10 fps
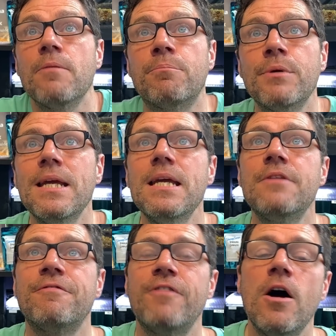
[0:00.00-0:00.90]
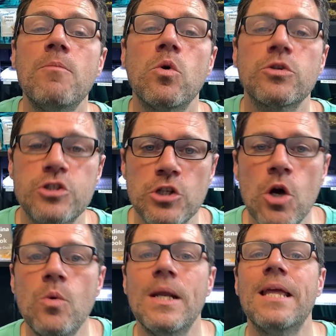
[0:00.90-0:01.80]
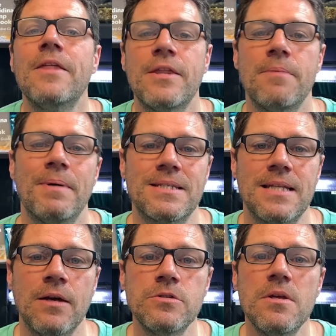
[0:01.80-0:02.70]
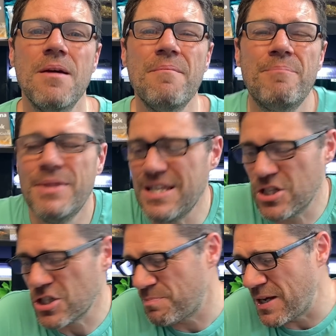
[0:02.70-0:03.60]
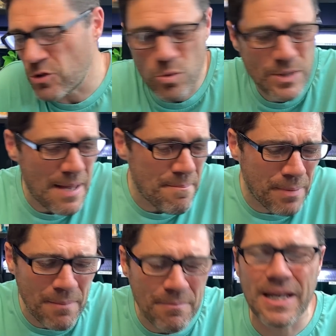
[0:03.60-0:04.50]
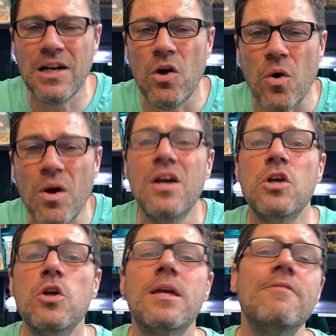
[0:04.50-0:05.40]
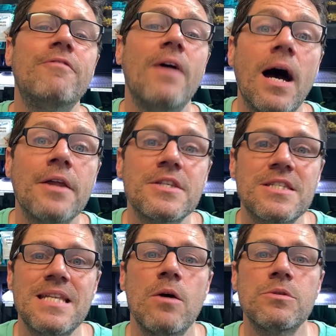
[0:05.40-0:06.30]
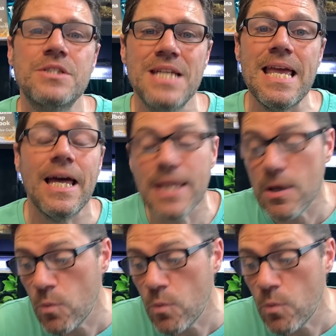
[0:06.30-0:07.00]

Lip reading: breed far more slowly than the pest snails, but they just spend all day bumbling along looking for other snails to eat, and they